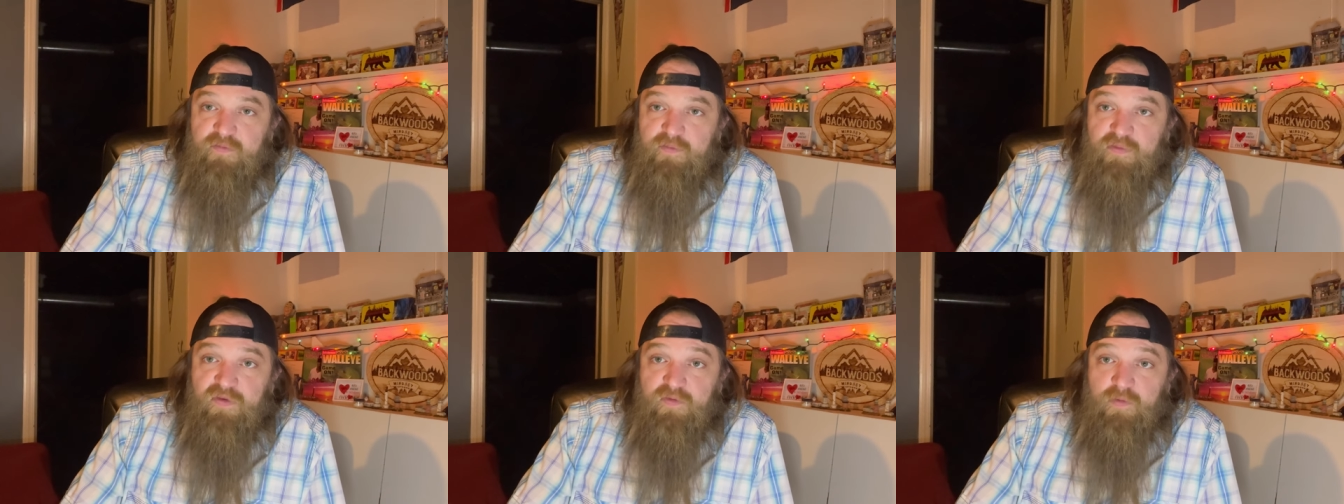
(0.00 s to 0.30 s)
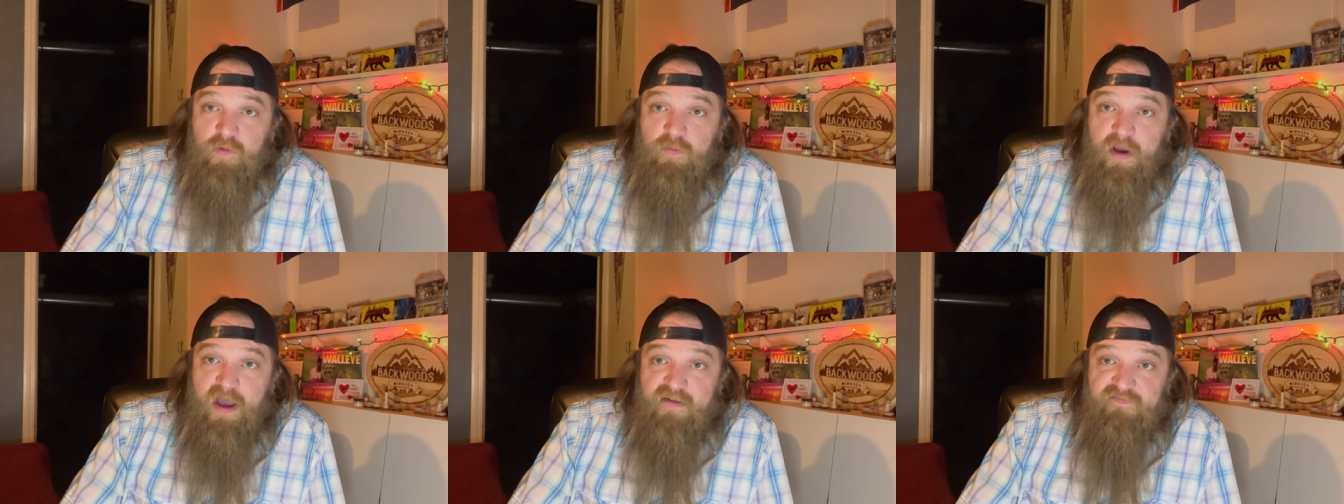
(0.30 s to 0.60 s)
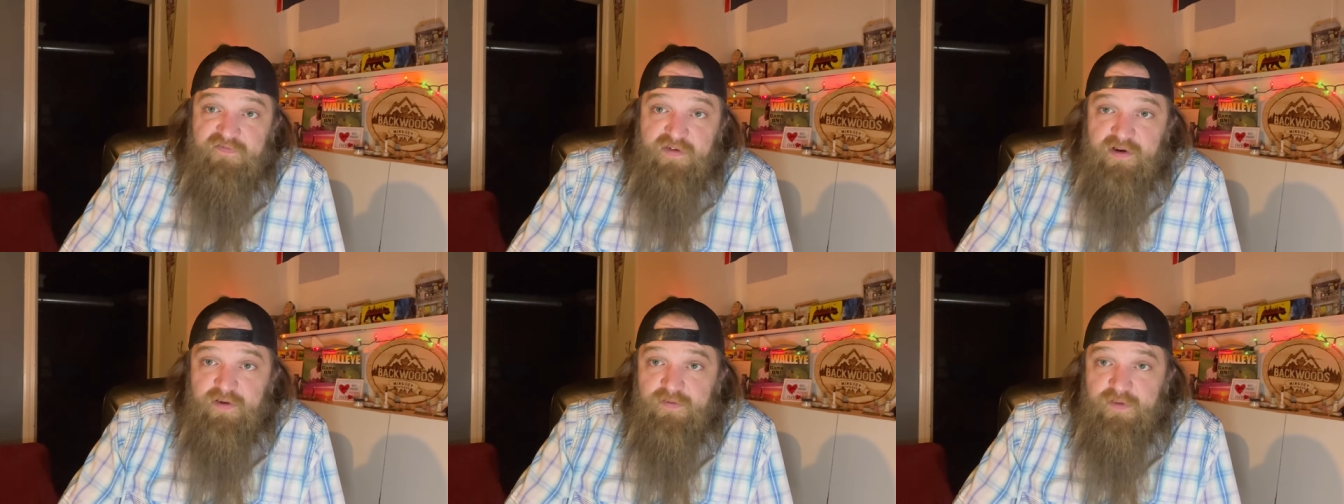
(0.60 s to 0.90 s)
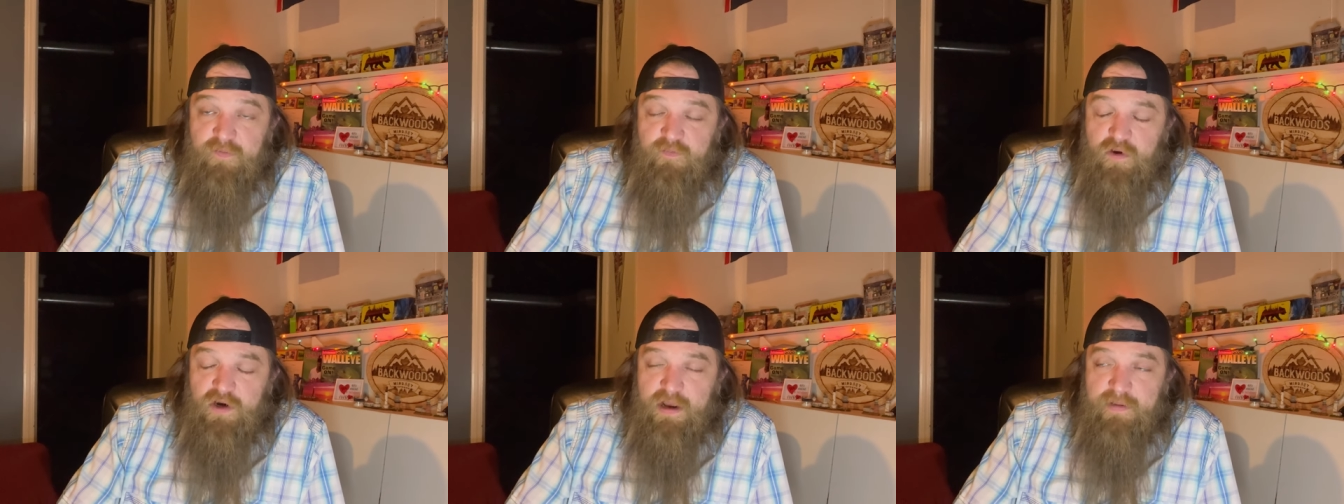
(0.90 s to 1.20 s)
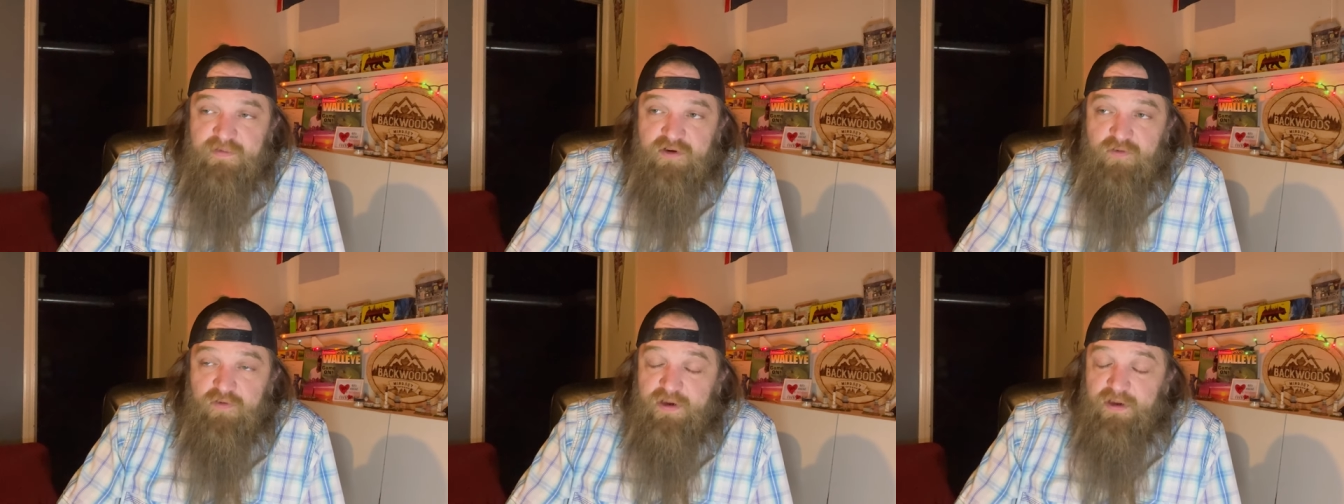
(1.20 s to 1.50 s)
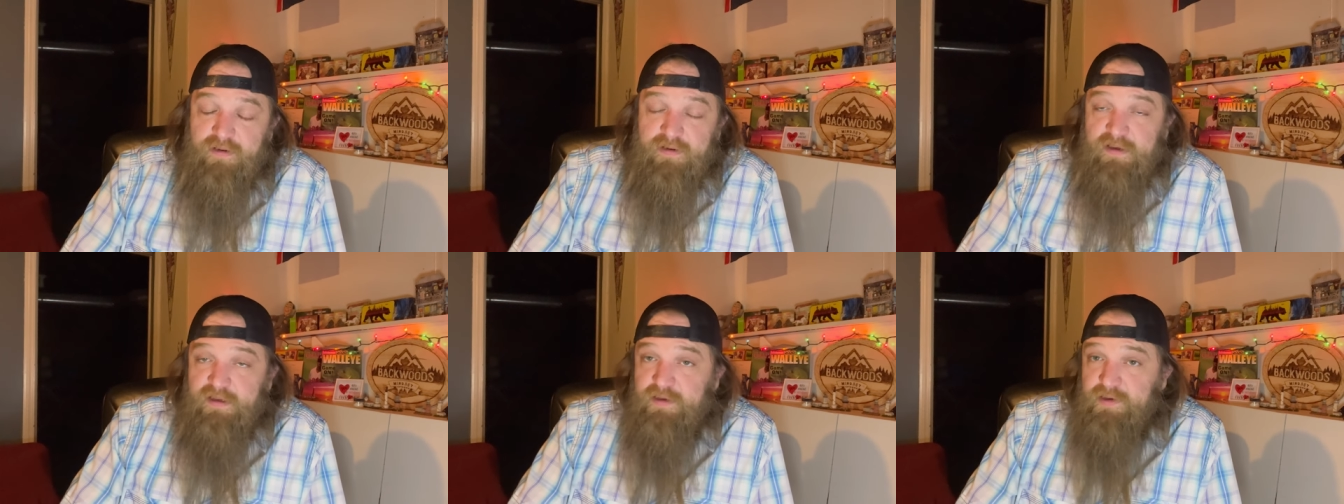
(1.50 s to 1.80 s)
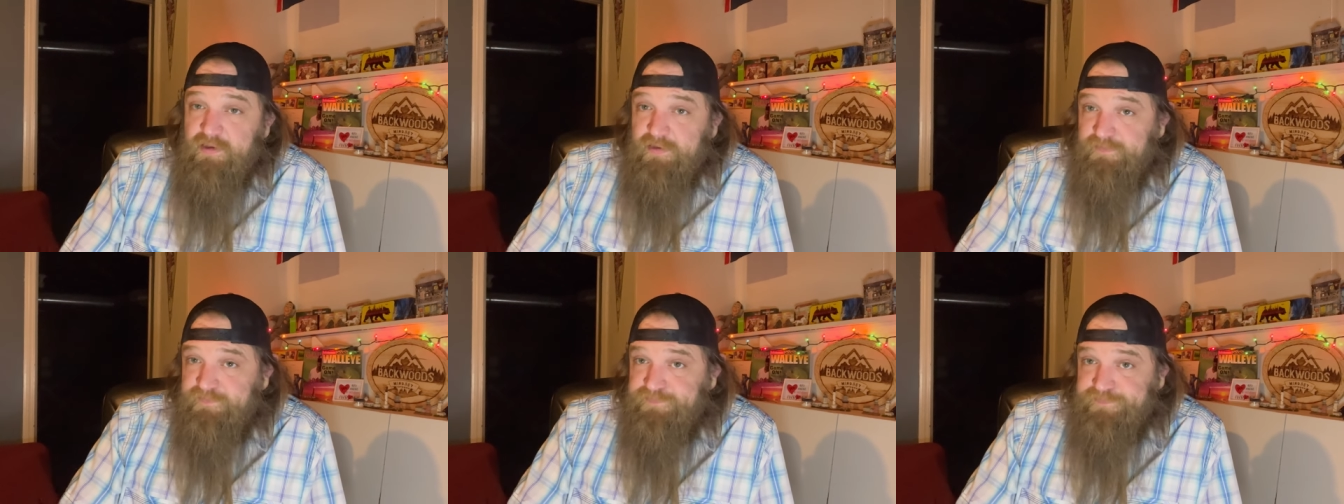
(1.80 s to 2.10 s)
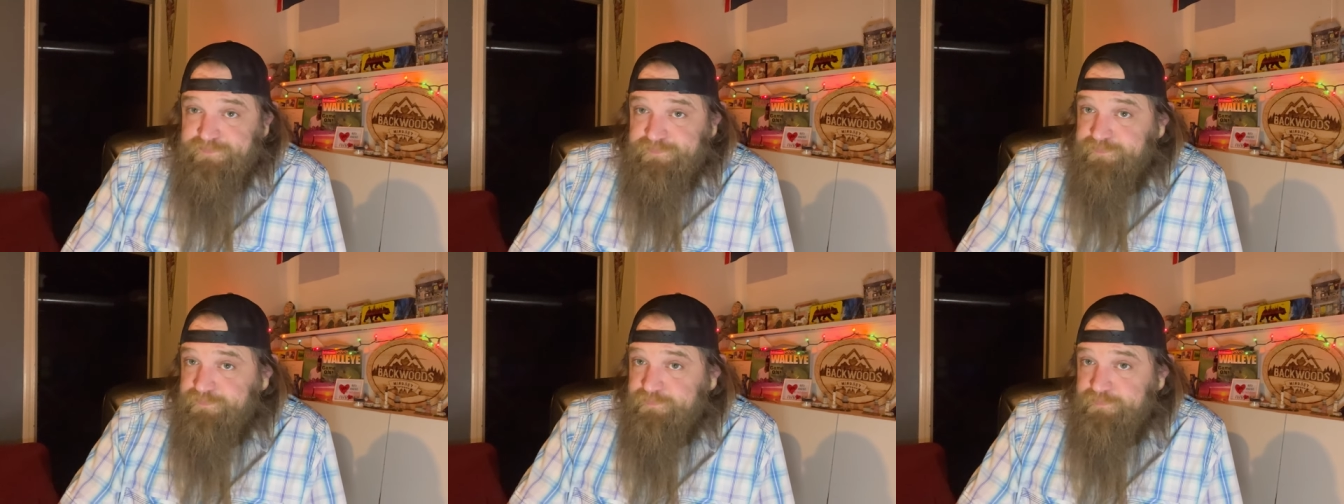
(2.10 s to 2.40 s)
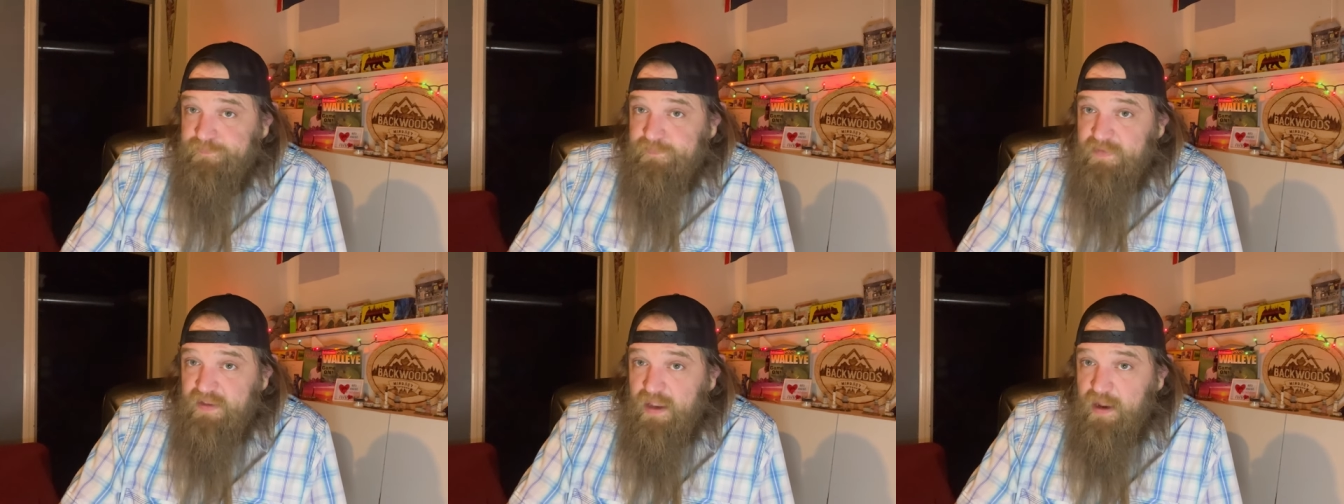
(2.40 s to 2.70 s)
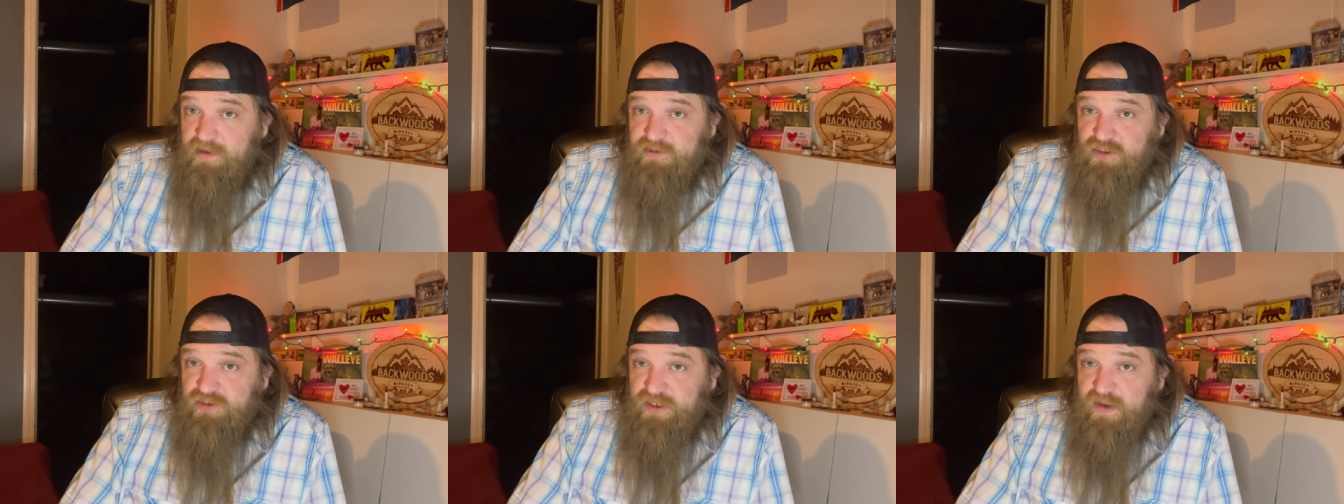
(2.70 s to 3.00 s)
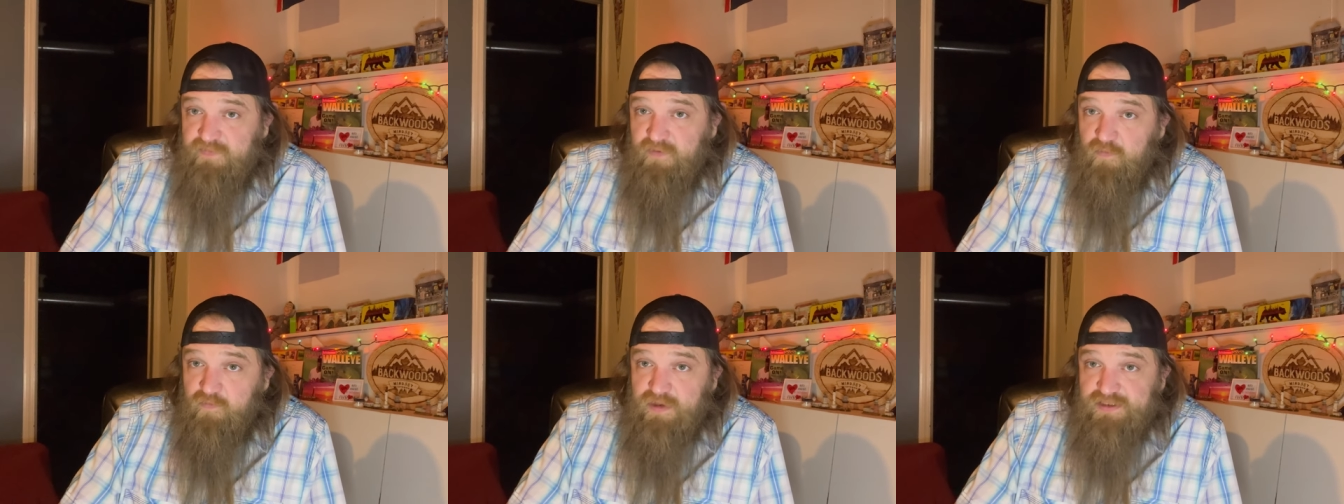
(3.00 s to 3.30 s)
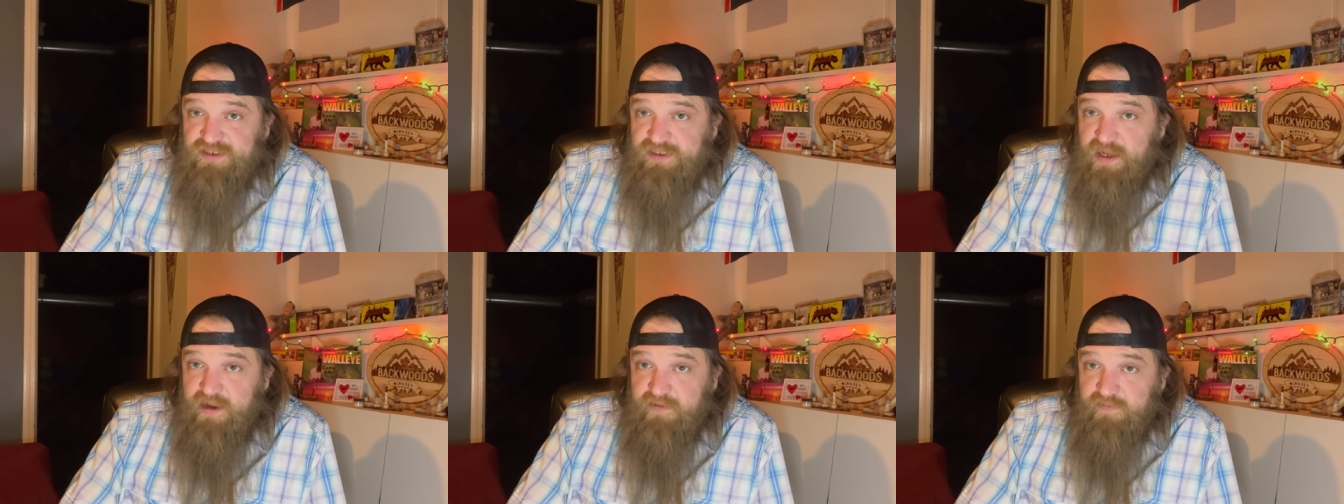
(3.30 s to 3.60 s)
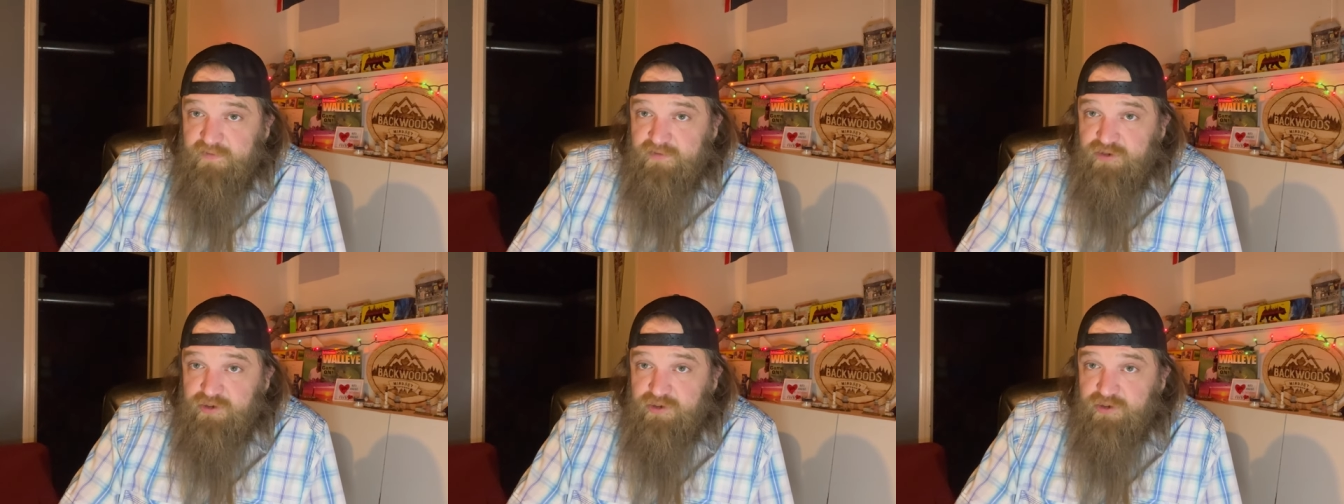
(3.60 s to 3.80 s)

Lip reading: through Bonfire than what I'm doing. I just have the one style of